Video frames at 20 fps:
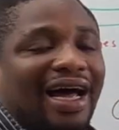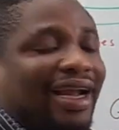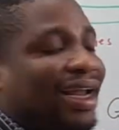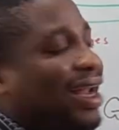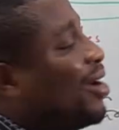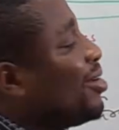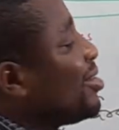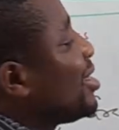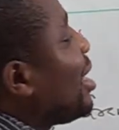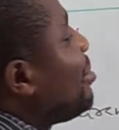
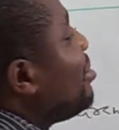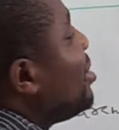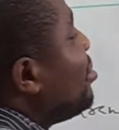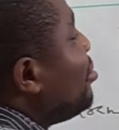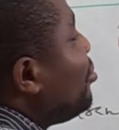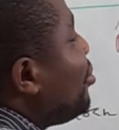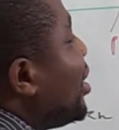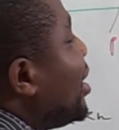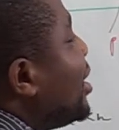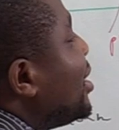an outer
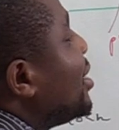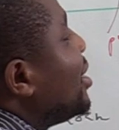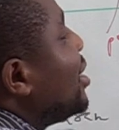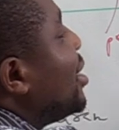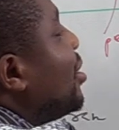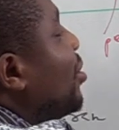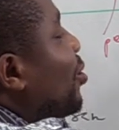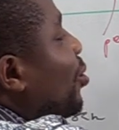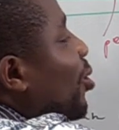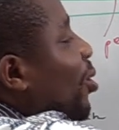membrane
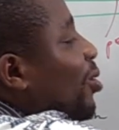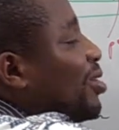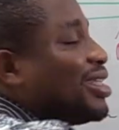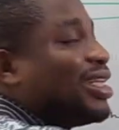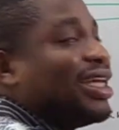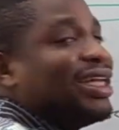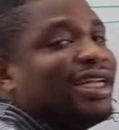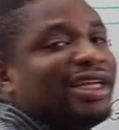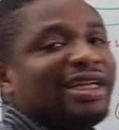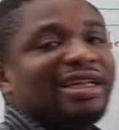
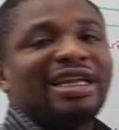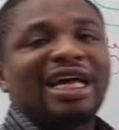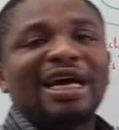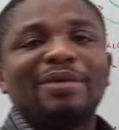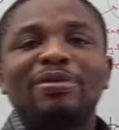containing